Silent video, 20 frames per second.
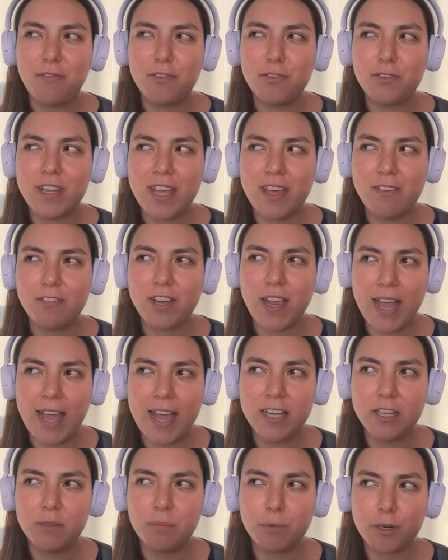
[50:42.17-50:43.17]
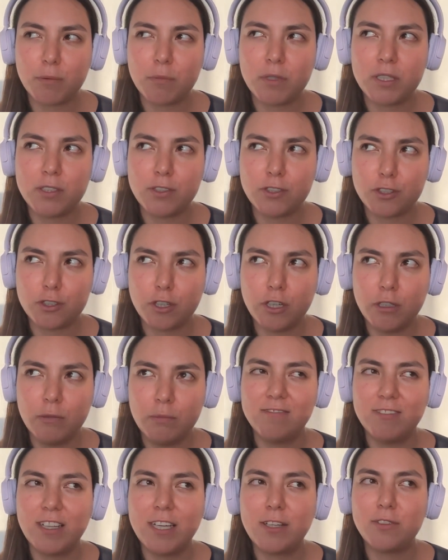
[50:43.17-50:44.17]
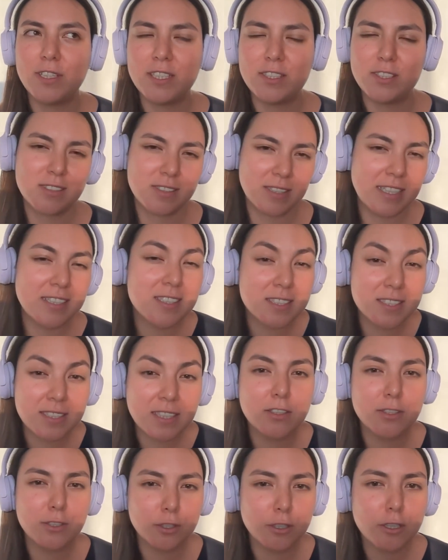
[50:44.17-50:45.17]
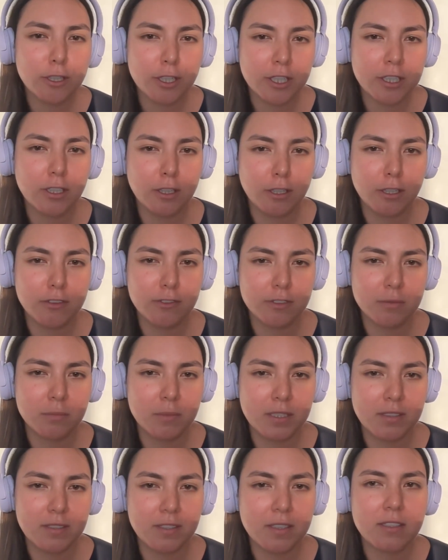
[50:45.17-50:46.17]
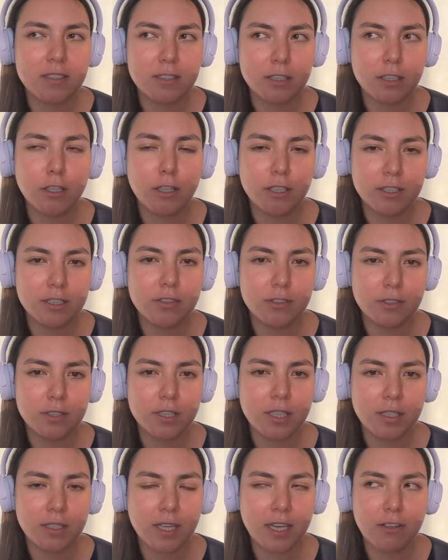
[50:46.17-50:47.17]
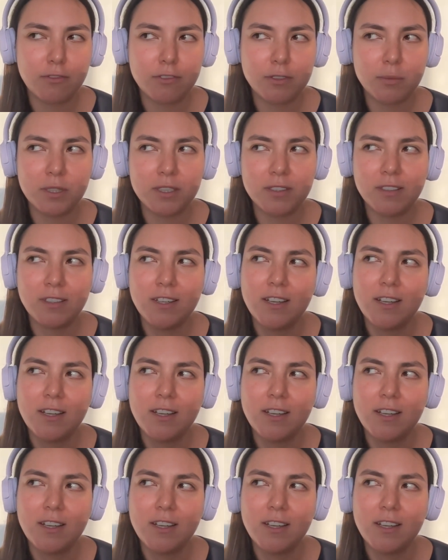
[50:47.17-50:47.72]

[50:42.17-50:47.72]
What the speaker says: you never had a permanent job, it's still you learn a lot from it. There's a lot that you can get from it.